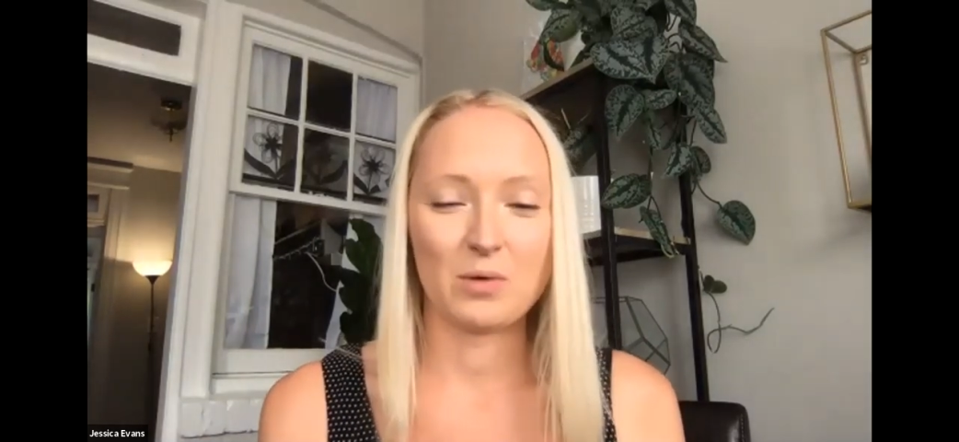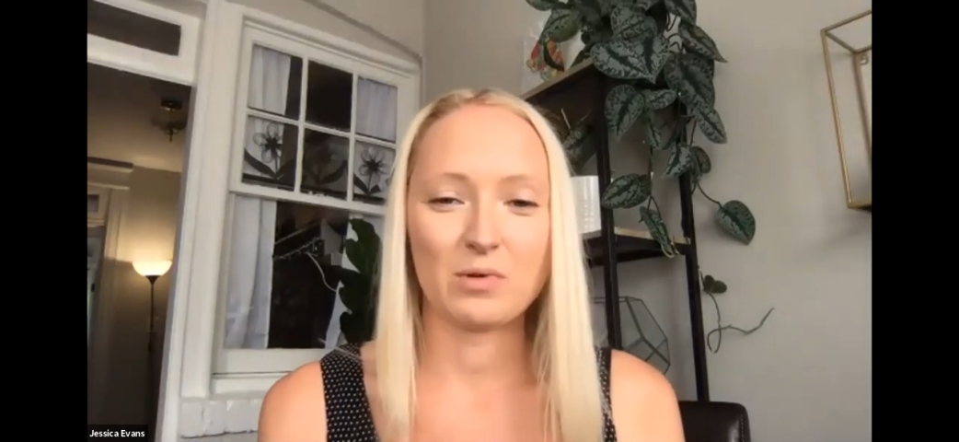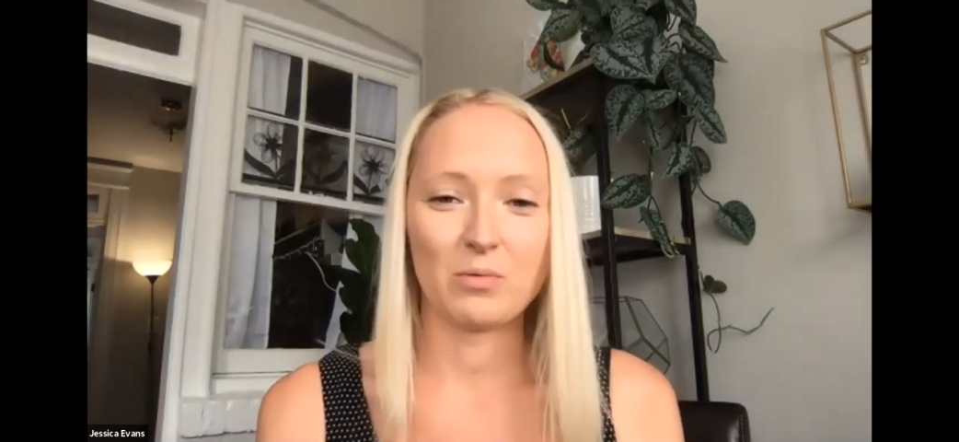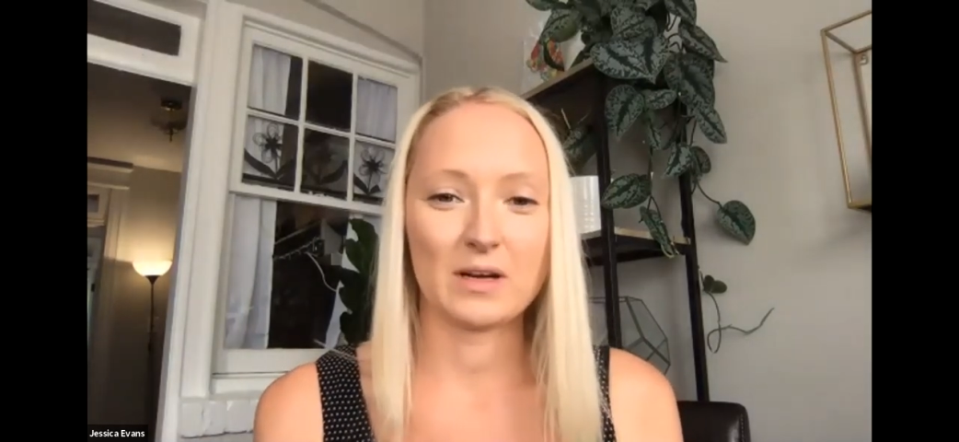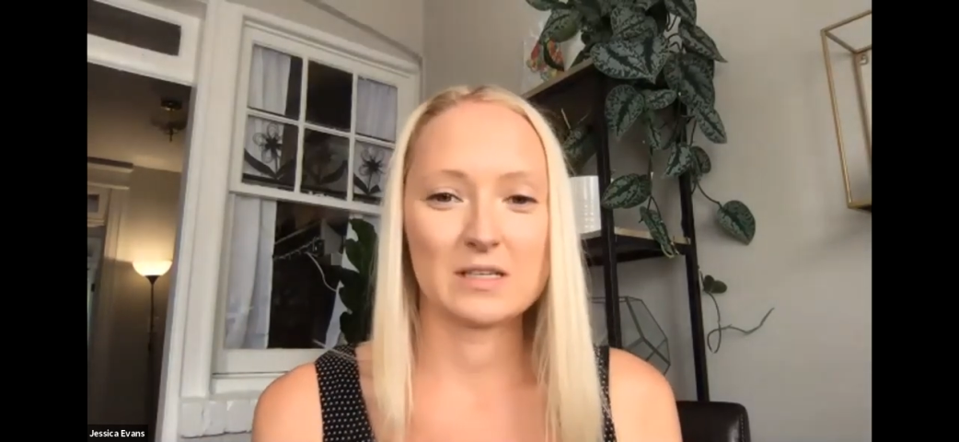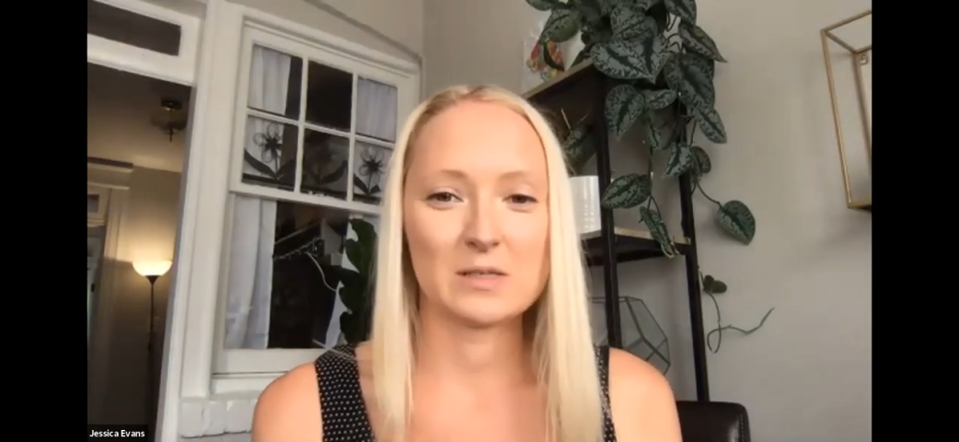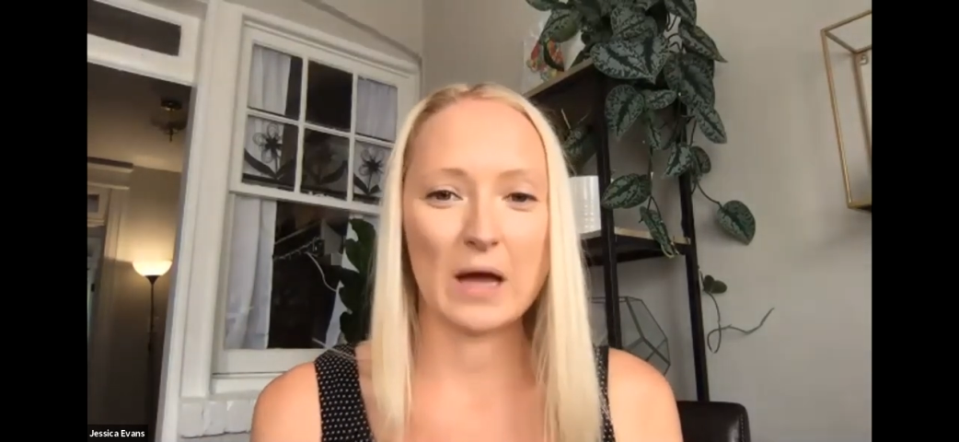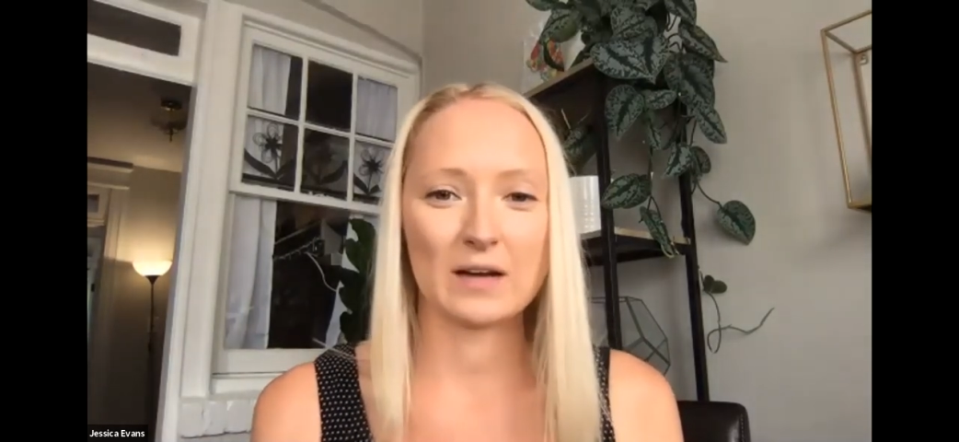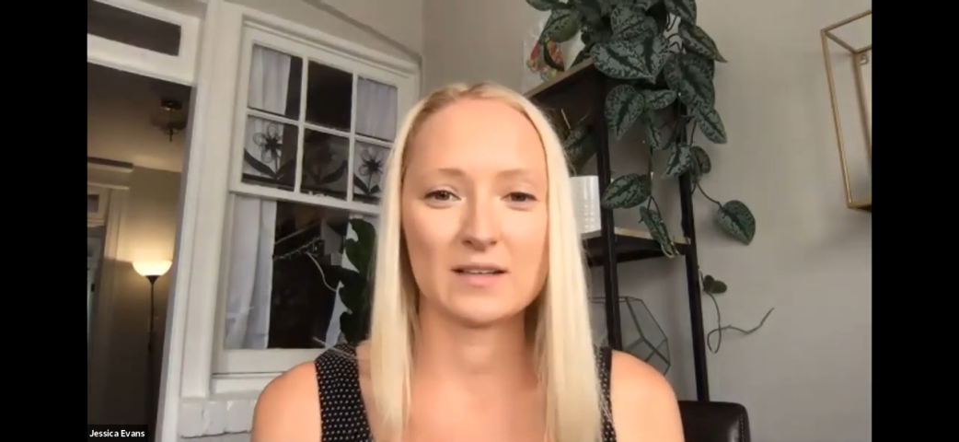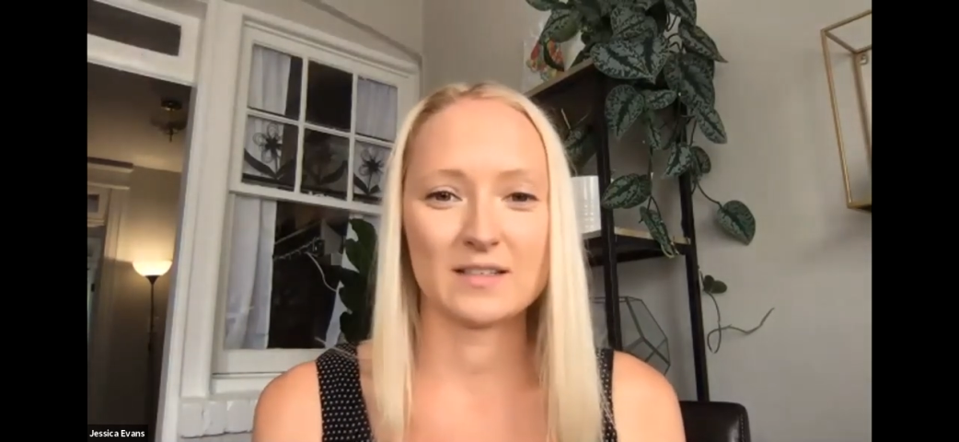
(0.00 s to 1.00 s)
what we would
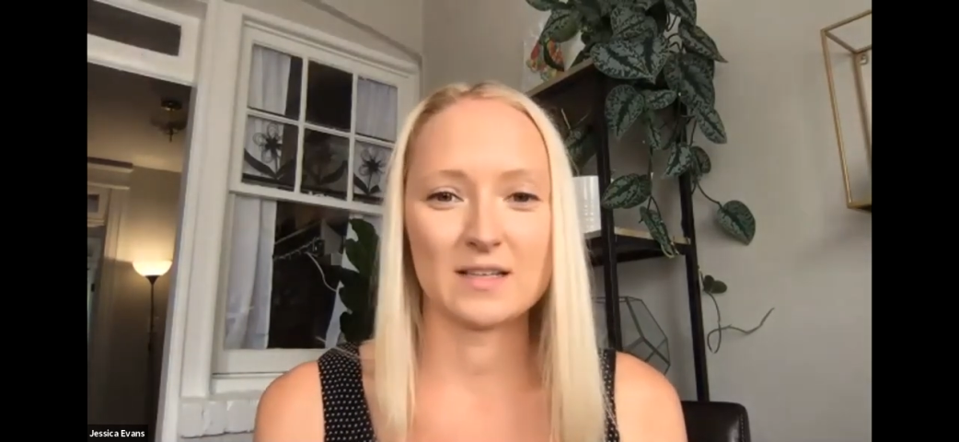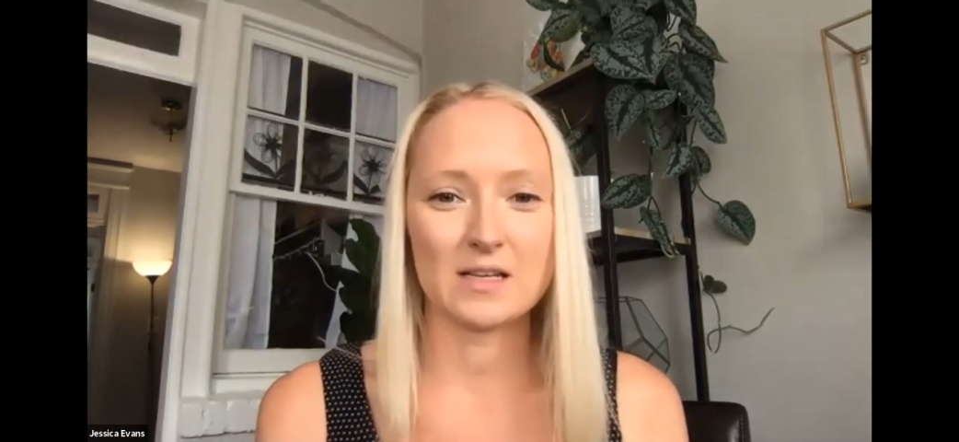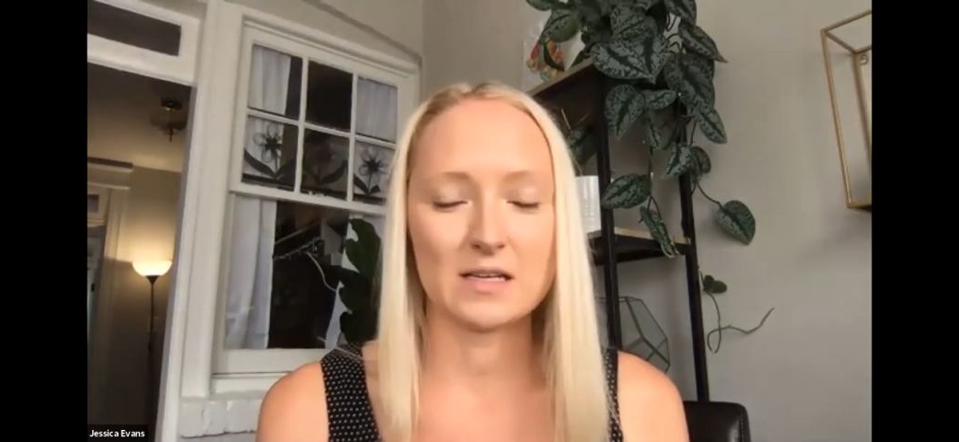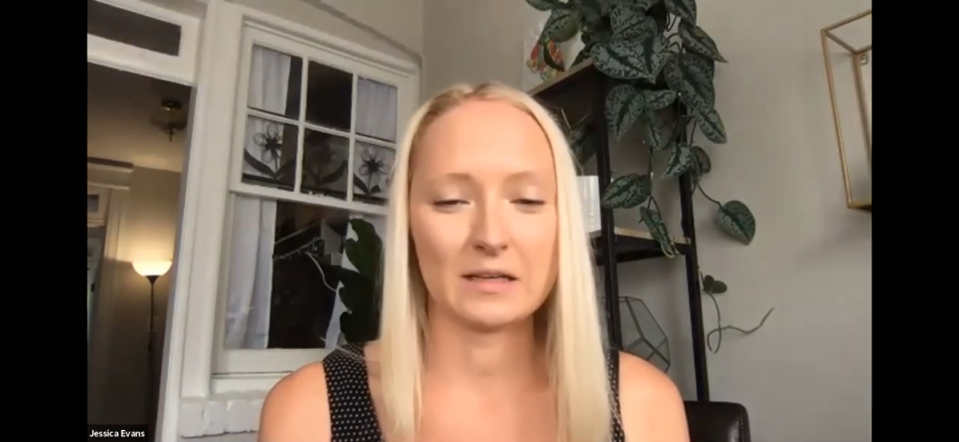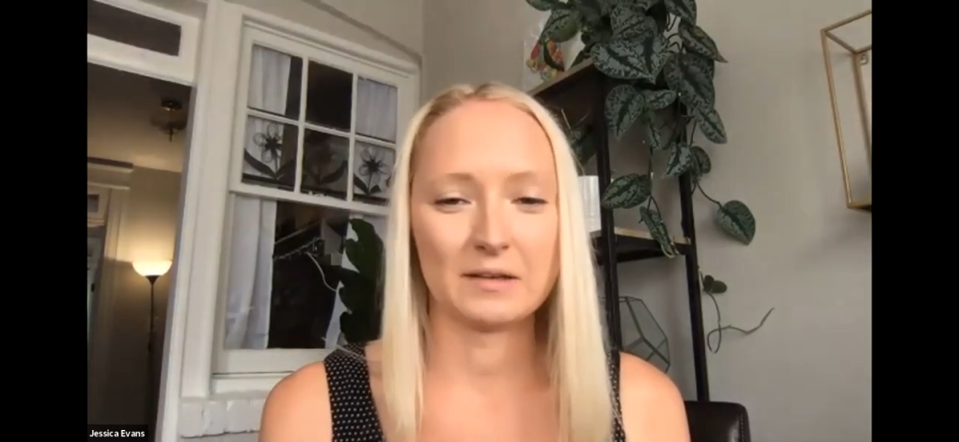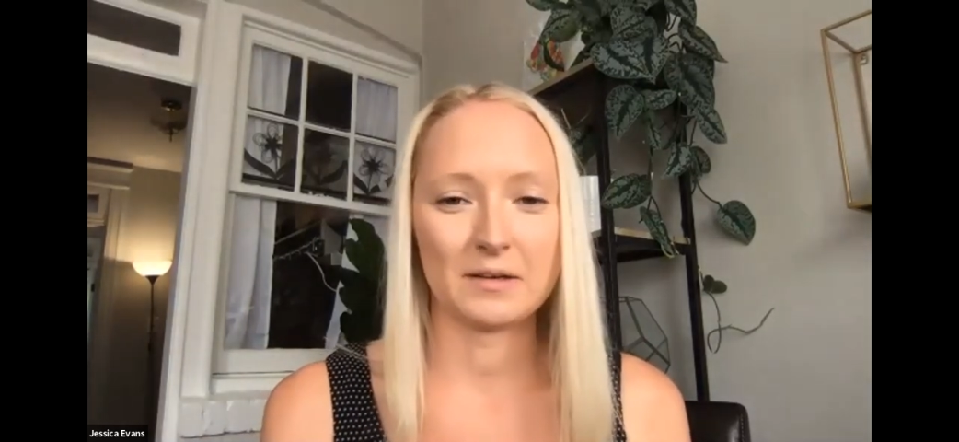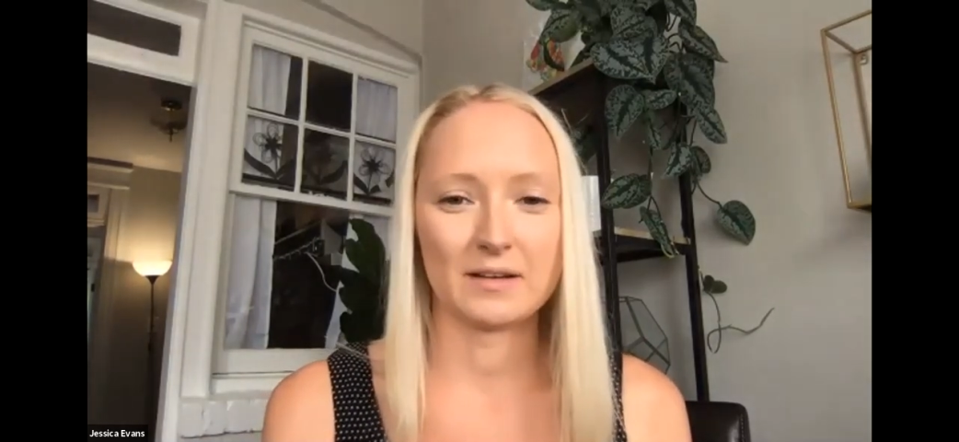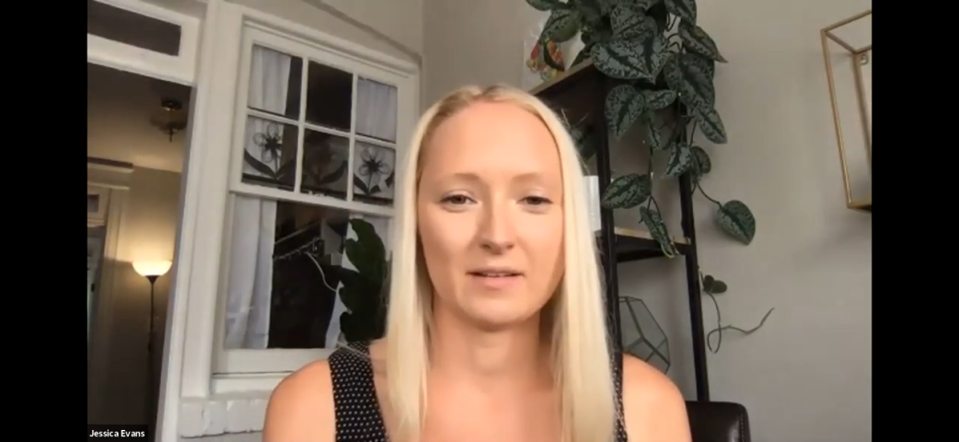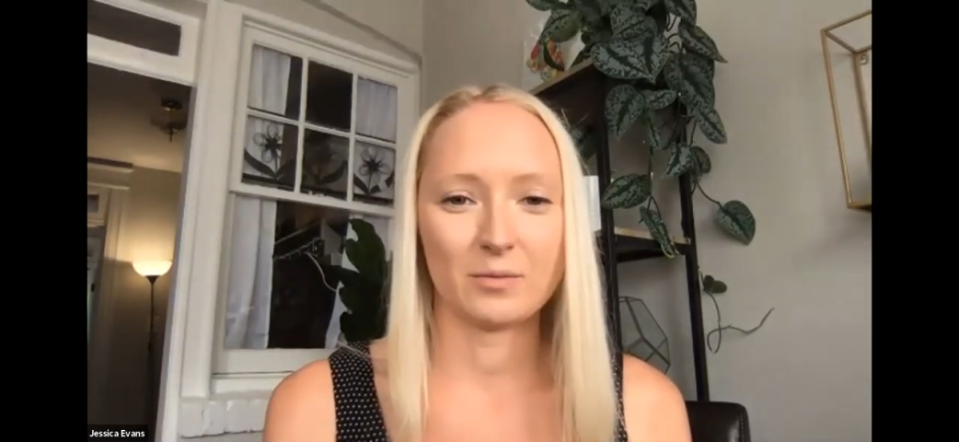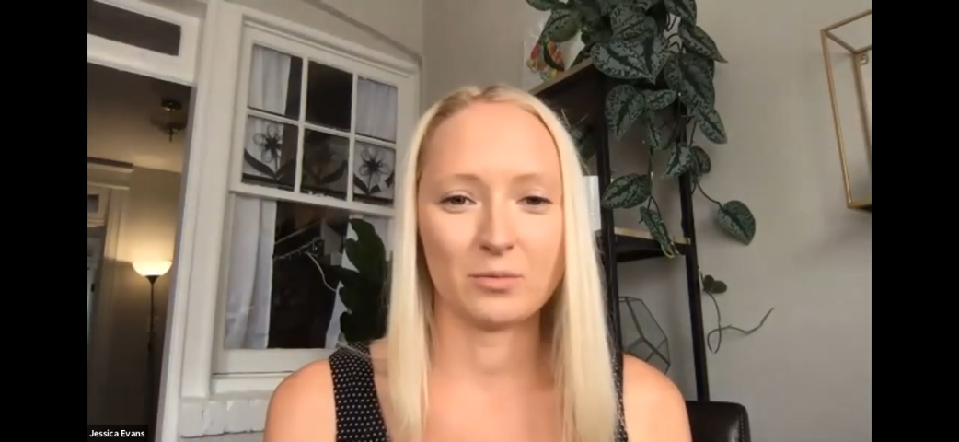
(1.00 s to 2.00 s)
expect to see
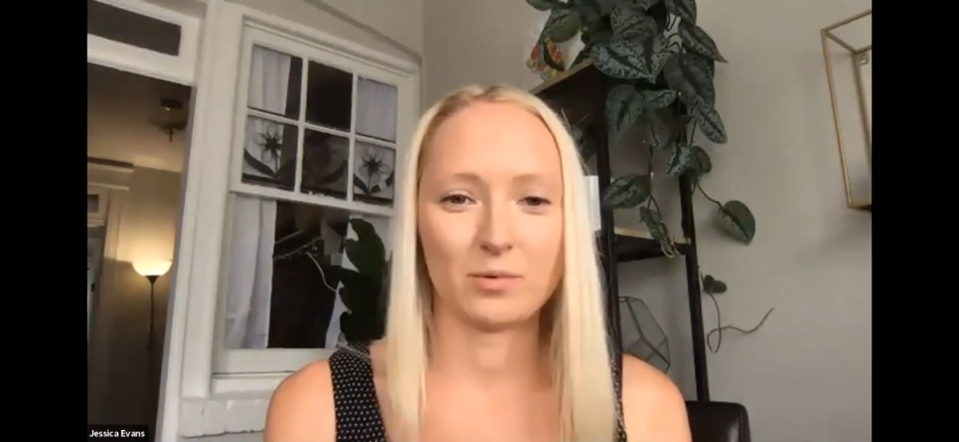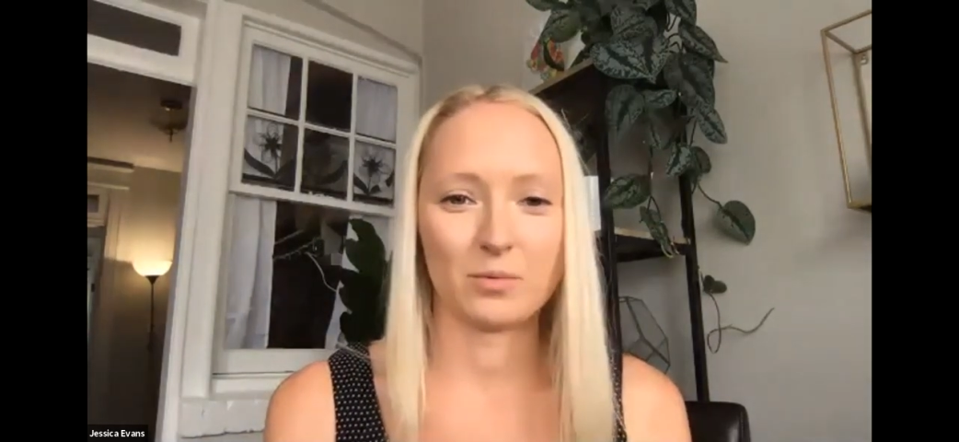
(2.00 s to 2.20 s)
in